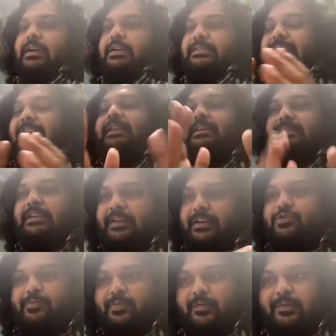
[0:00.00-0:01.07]
scope of
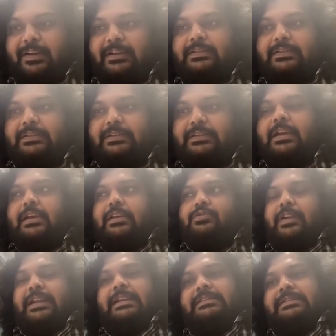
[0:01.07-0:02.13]
works. So
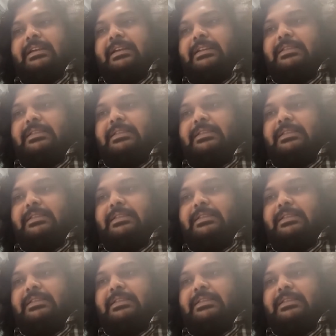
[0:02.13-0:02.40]
industrial design